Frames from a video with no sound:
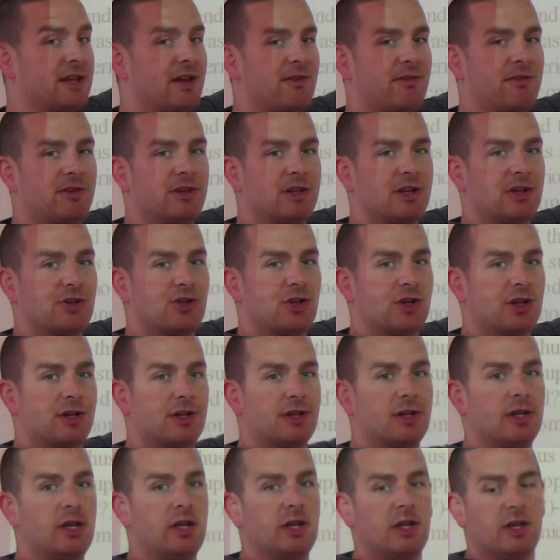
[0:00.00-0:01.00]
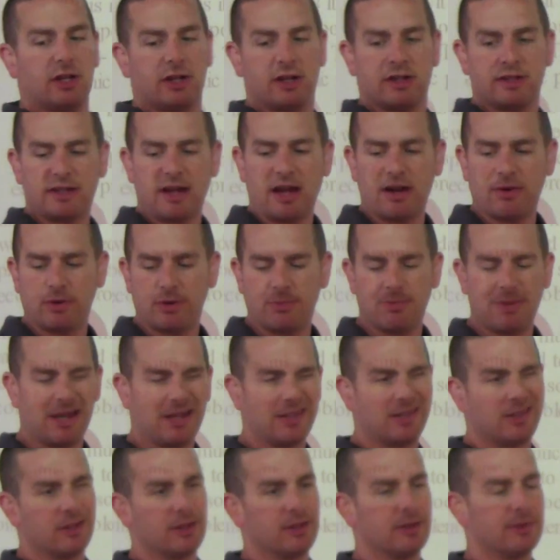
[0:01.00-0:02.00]
definition, because I would
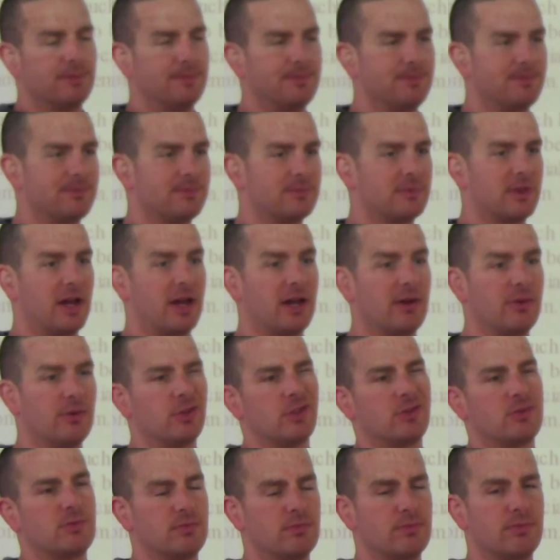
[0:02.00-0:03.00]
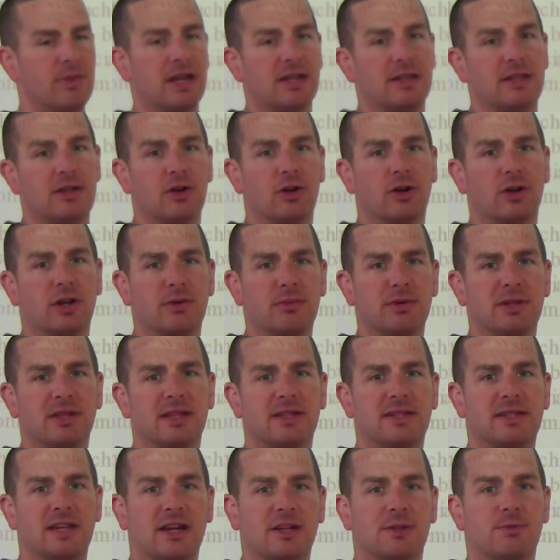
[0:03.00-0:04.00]
make the argument
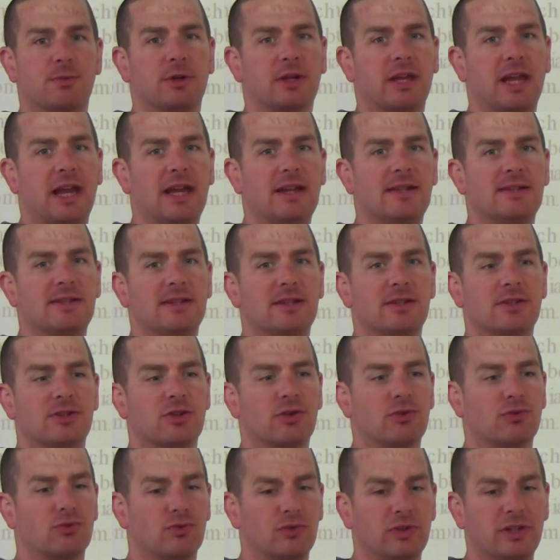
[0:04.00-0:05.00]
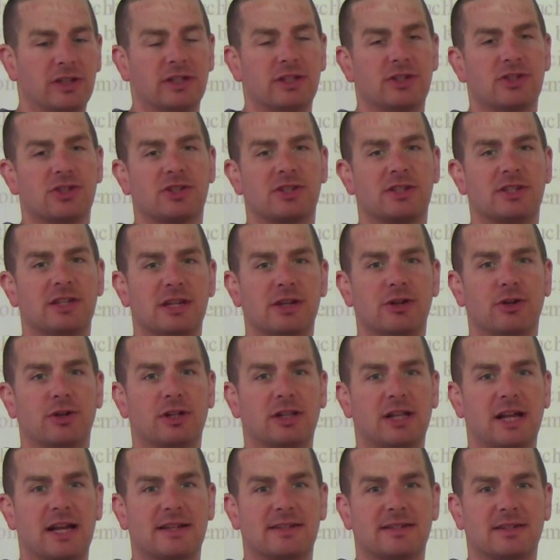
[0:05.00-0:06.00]
that textbook Keynesians are really just
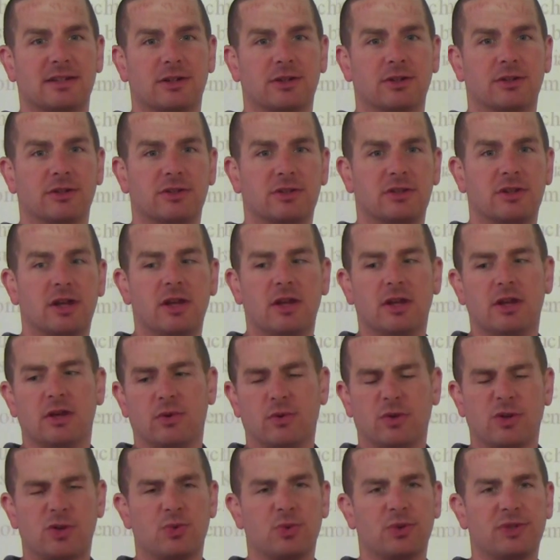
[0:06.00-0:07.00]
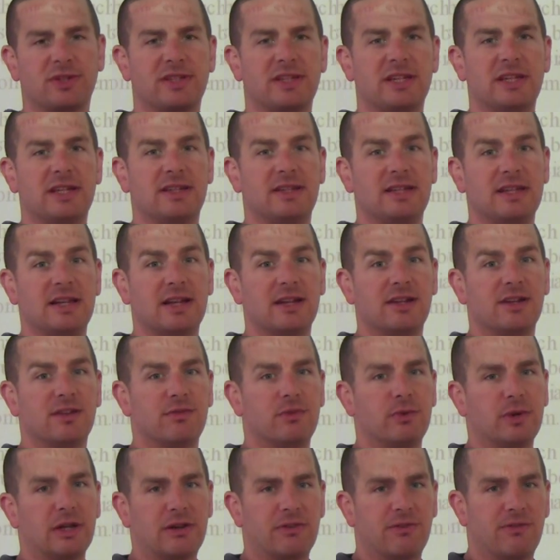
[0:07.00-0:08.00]
neoclassicals, which we'll see at the end
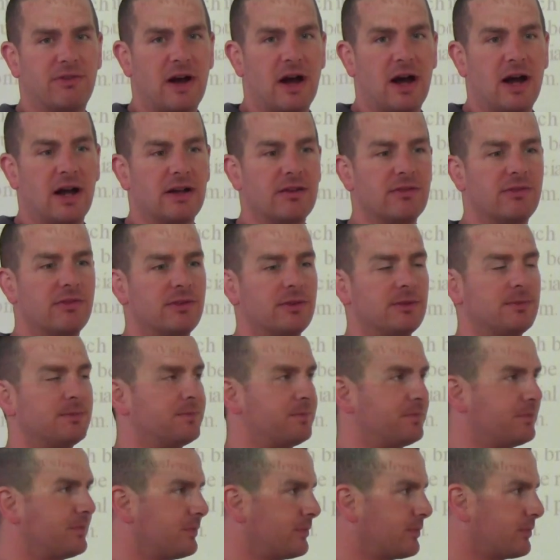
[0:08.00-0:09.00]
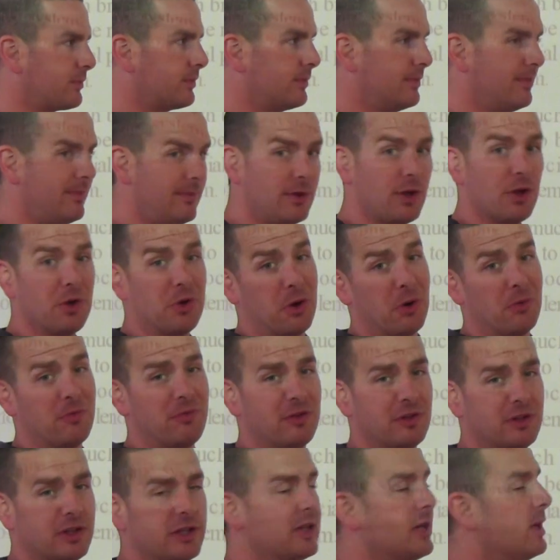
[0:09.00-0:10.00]
of week 5,
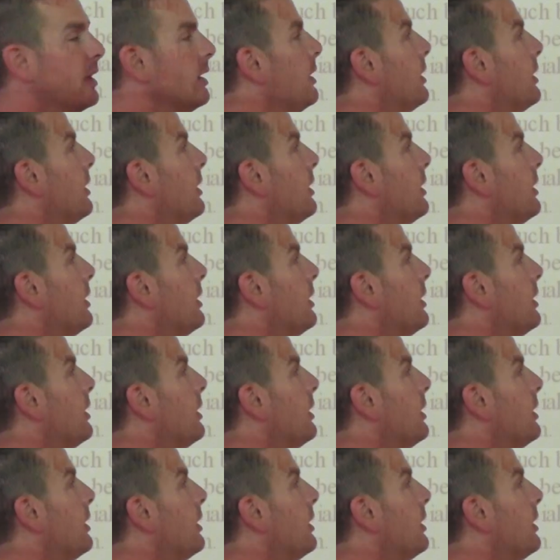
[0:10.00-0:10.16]
hopefully.